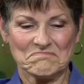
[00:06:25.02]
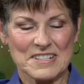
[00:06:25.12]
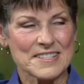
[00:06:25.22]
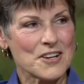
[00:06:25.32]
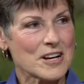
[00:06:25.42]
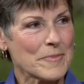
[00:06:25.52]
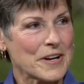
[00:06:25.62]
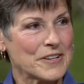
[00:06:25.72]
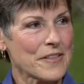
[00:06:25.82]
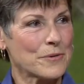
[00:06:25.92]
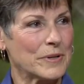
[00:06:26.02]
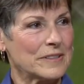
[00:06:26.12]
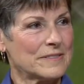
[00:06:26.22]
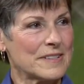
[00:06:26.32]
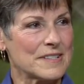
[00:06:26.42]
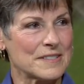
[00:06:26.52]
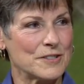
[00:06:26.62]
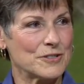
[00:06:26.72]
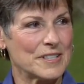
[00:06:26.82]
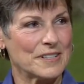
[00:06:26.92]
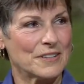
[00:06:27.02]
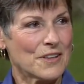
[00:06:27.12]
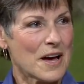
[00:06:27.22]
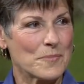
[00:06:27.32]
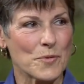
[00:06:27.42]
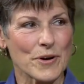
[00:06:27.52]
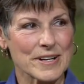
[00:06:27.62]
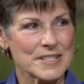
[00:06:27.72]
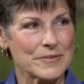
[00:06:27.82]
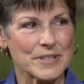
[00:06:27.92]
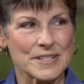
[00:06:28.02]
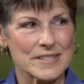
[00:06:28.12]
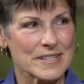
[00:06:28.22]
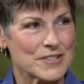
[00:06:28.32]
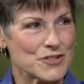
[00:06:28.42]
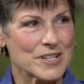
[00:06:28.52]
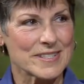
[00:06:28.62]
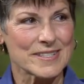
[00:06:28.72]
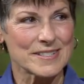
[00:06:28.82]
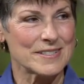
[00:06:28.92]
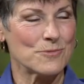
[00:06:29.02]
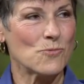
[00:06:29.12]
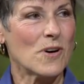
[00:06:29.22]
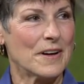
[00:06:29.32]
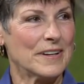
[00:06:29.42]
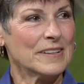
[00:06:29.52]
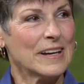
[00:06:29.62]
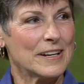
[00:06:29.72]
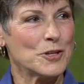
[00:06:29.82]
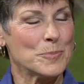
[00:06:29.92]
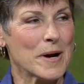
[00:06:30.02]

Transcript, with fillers: let's talk about another one because you did a lot more activities than just one, and you